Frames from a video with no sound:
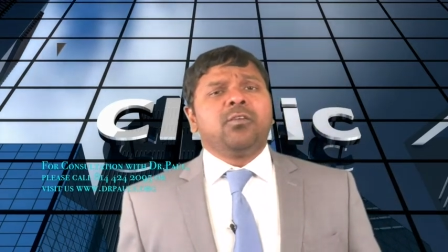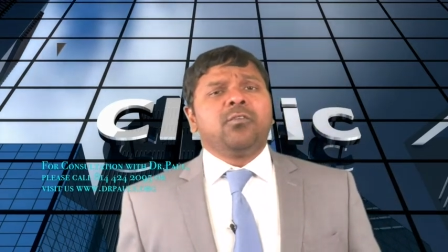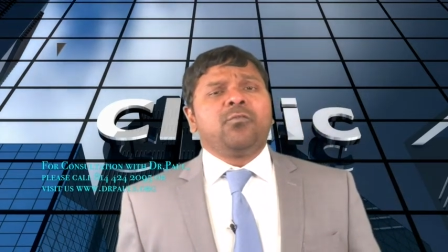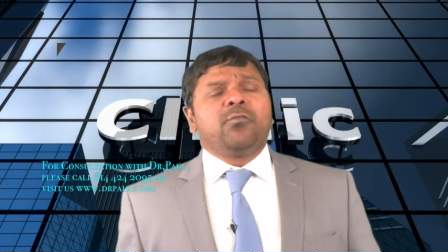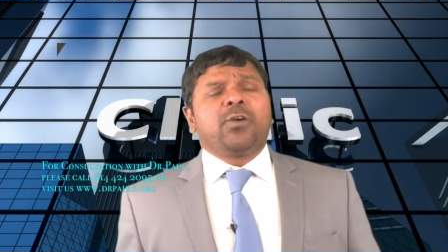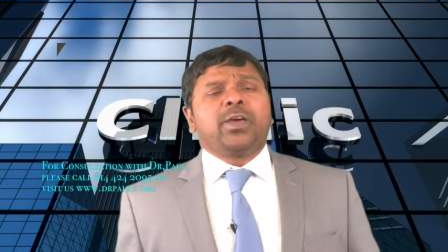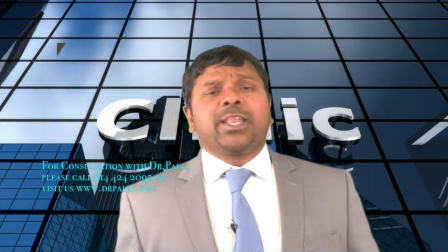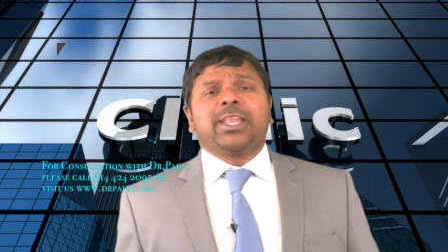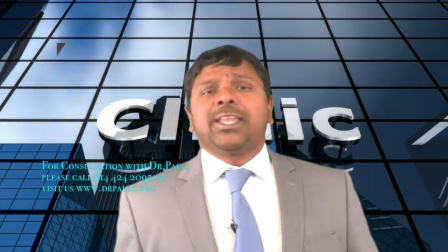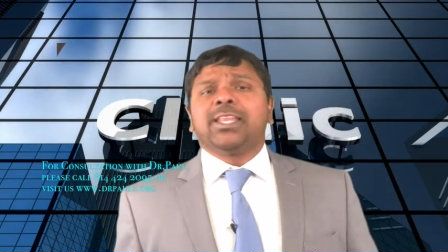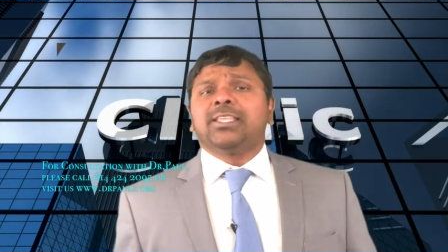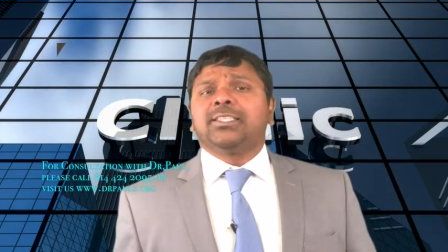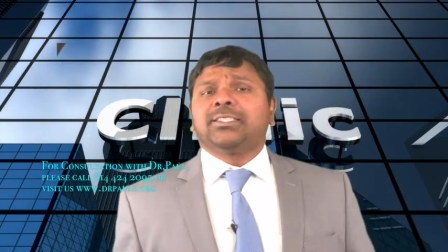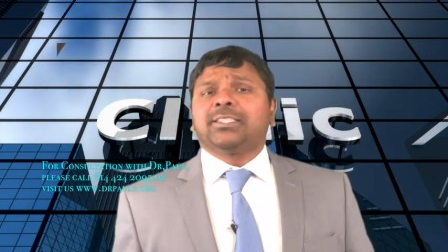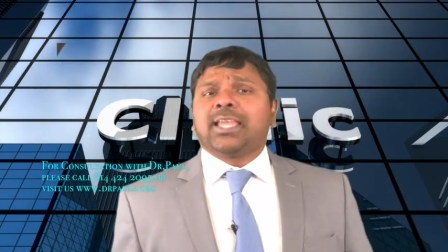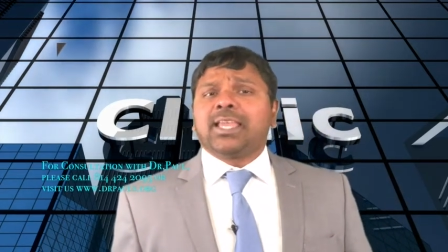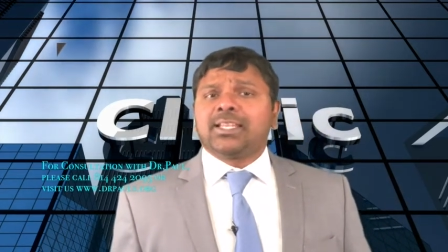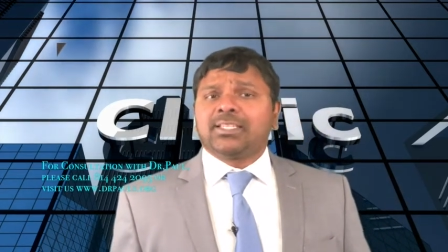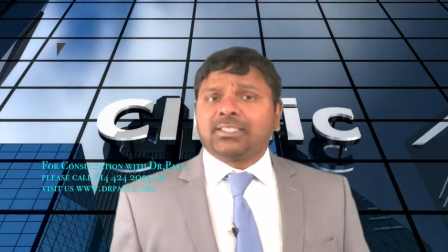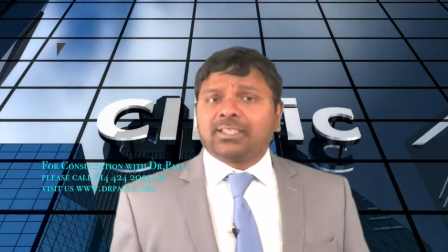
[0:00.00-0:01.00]
for any
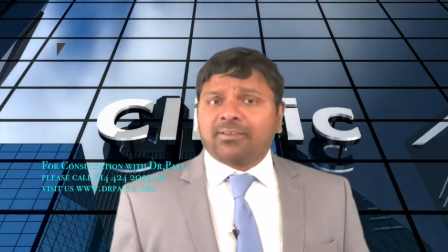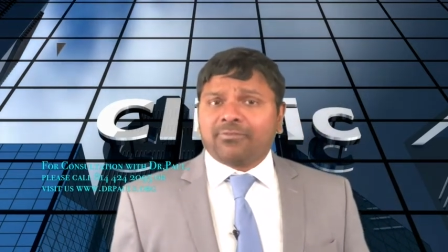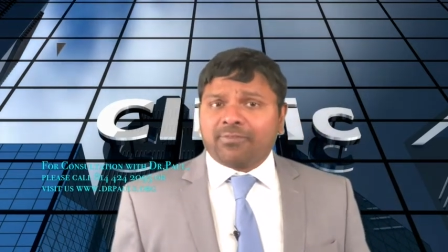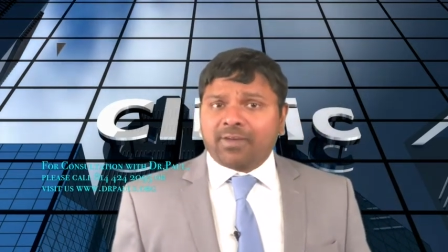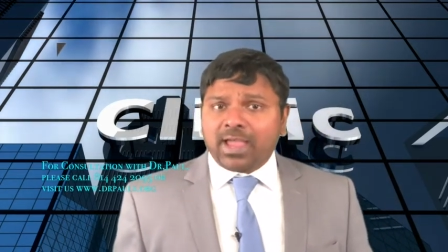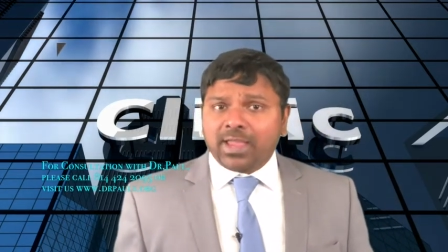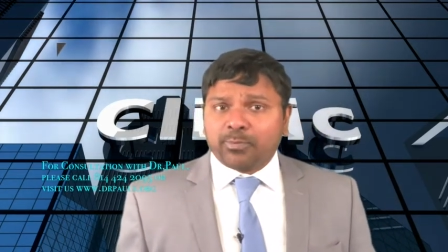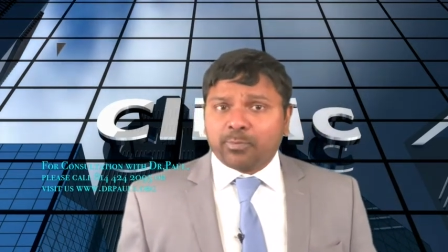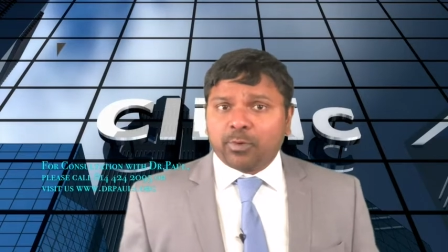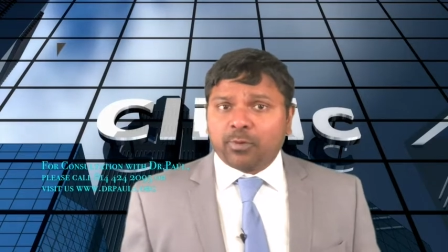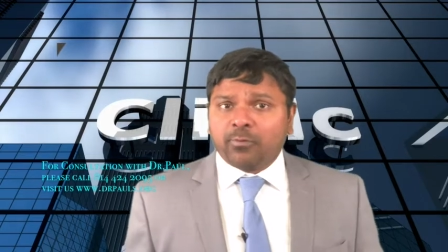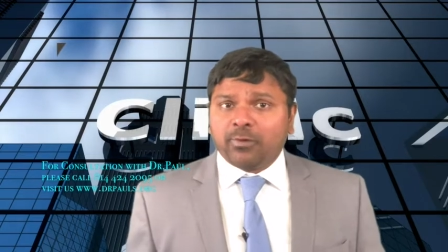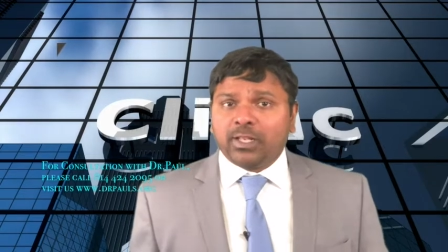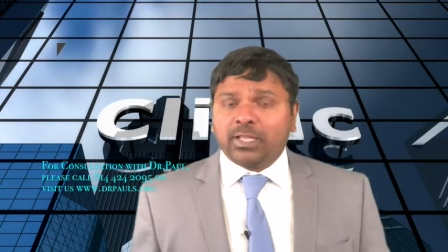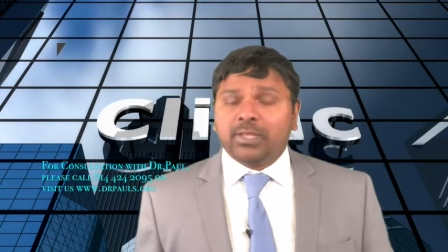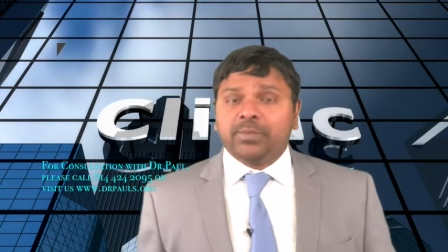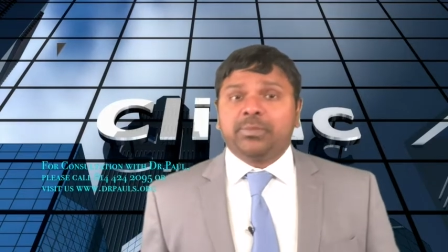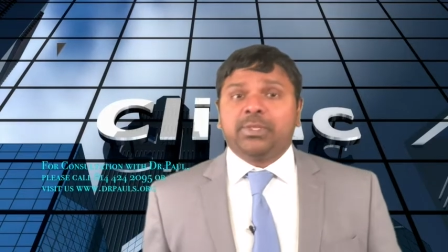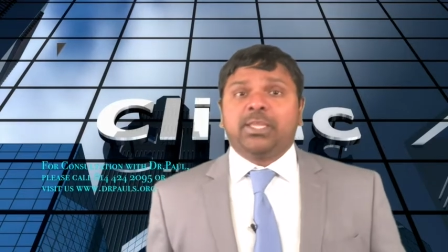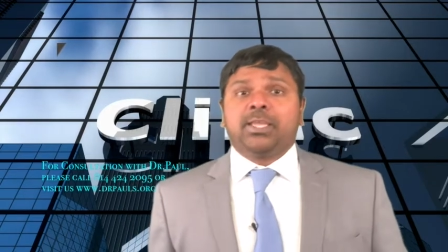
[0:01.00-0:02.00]
signs of
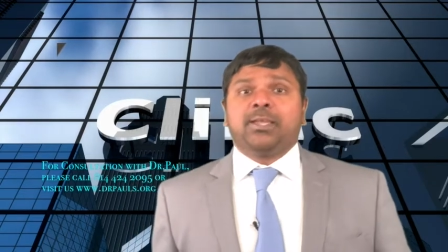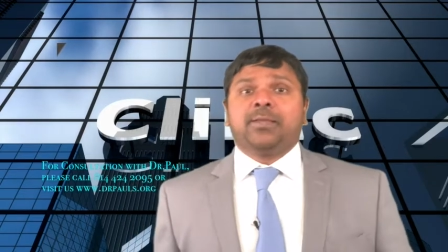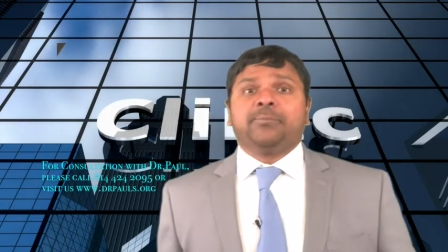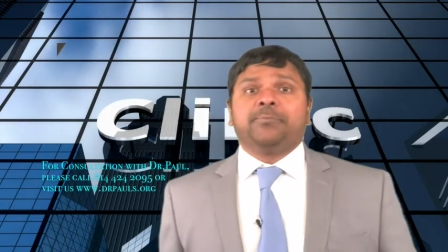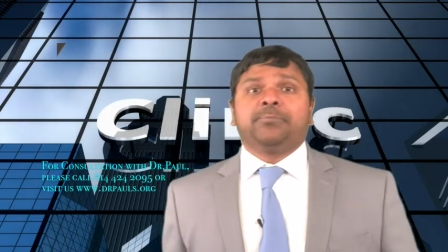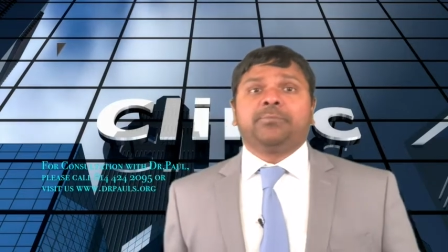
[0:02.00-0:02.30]
hypovolemia